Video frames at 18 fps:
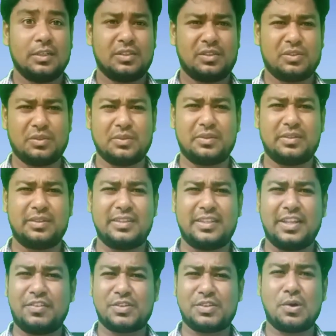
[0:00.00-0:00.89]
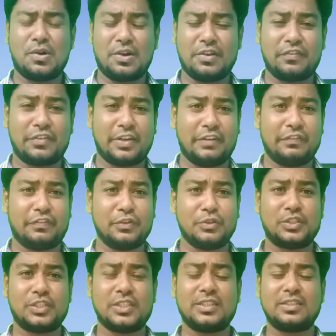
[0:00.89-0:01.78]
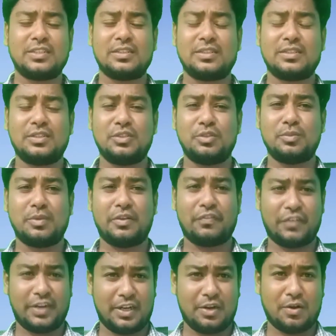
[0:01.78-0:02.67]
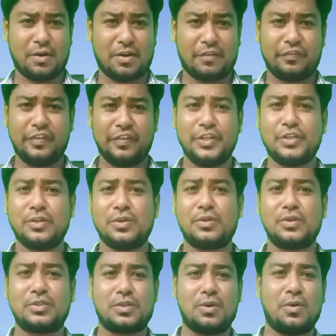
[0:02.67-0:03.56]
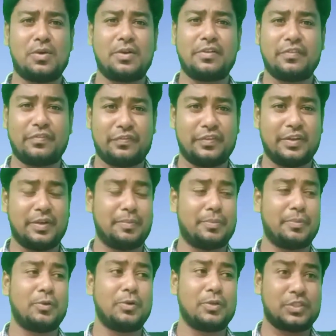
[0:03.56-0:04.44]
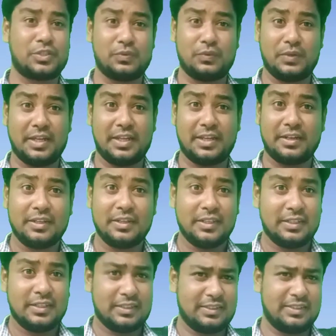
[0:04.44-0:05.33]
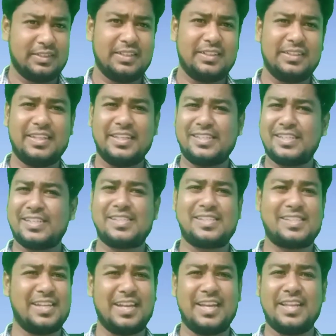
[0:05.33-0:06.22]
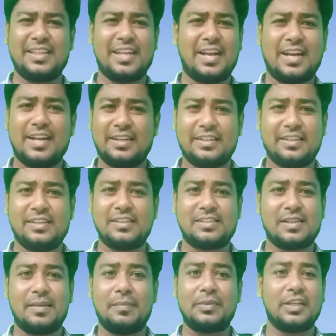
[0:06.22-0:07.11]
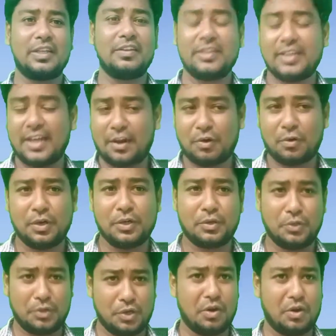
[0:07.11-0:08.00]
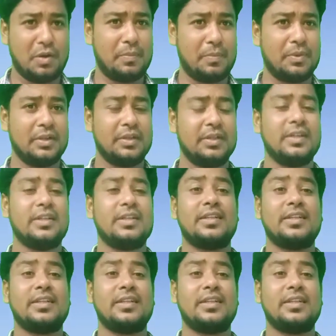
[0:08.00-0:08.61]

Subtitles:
So there a lot of confusion. You may find a lot of videos, lot of posts where they just say that there is something they are going to develop.